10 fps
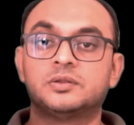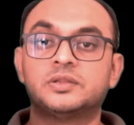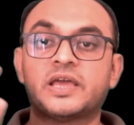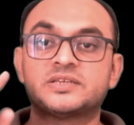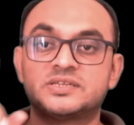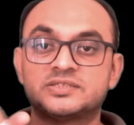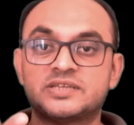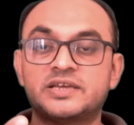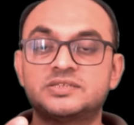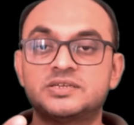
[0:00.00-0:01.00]
The
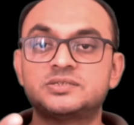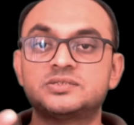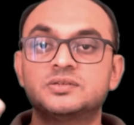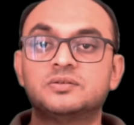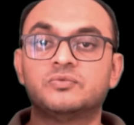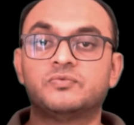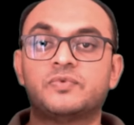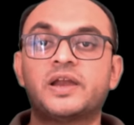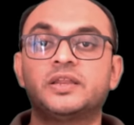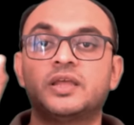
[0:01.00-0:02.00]
exercise is
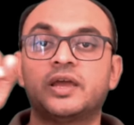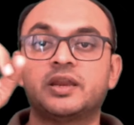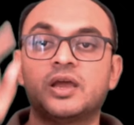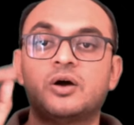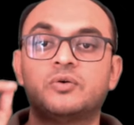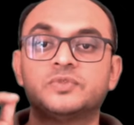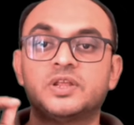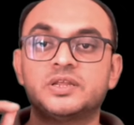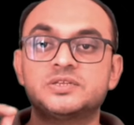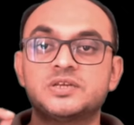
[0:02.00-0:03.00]
find the area of
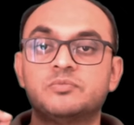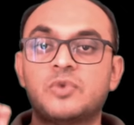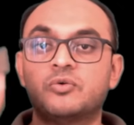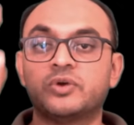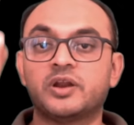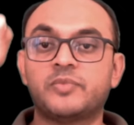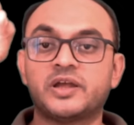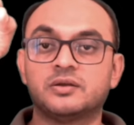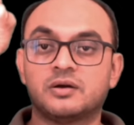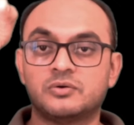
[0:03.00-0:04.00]
the region bounded
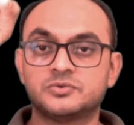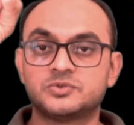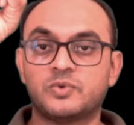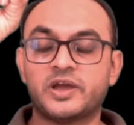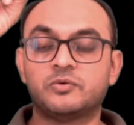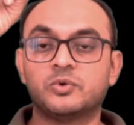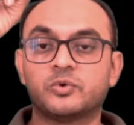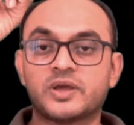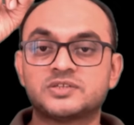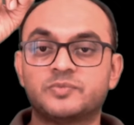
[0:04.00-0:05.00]
by the curves y equal
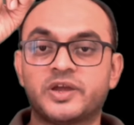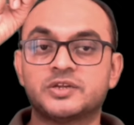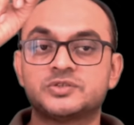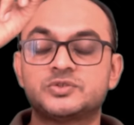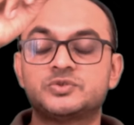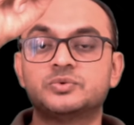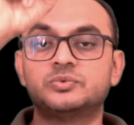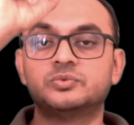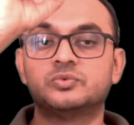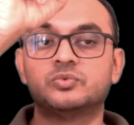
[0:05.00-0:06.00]
to x minus
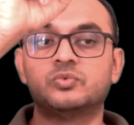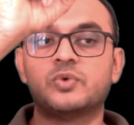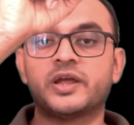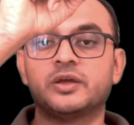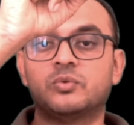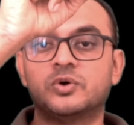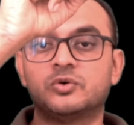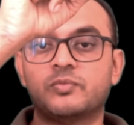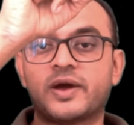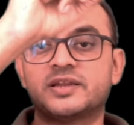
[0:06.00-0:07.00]
2, y equal
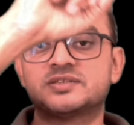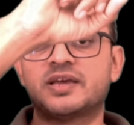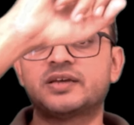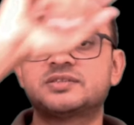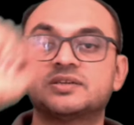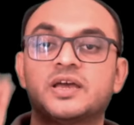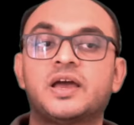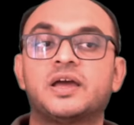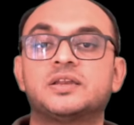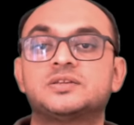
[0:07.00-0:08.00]
to minus x,
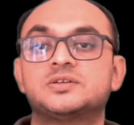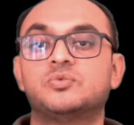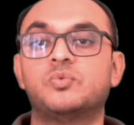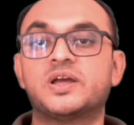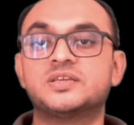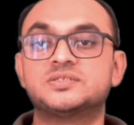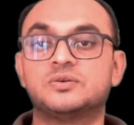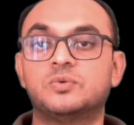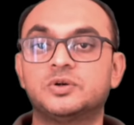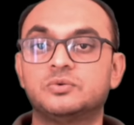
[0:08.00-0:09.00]
and y is
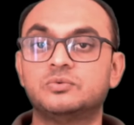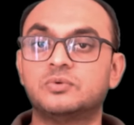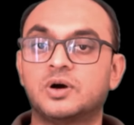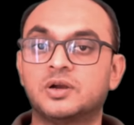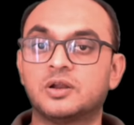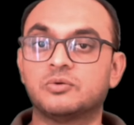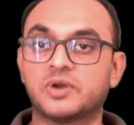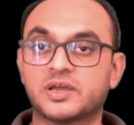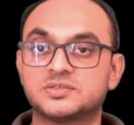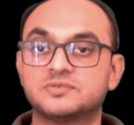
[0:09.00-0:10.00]
equal to under
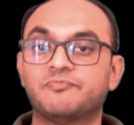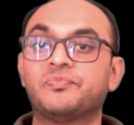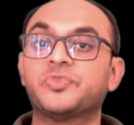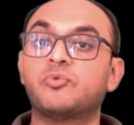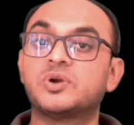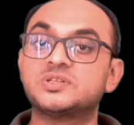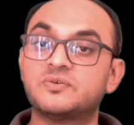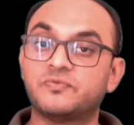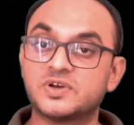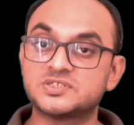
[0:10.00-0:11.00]
root x. What is
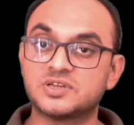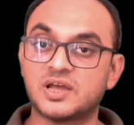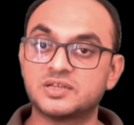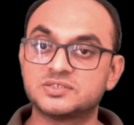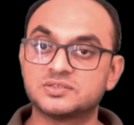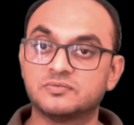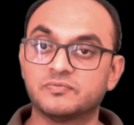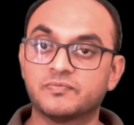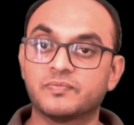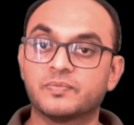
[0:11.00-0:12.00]
the first task?
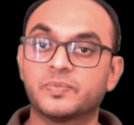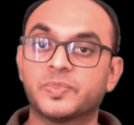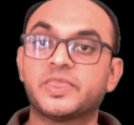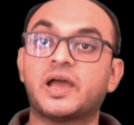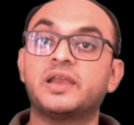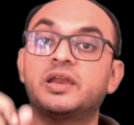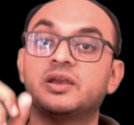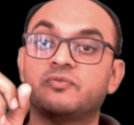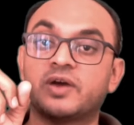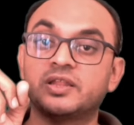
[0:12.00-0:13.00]

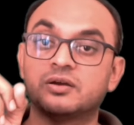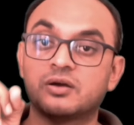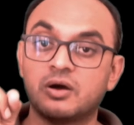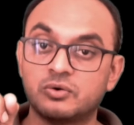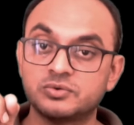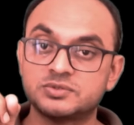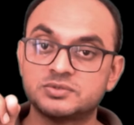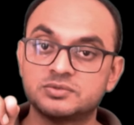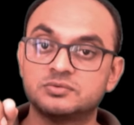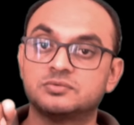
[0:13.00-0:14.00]
Identify the
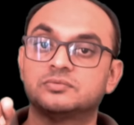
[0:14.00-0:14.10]
curves,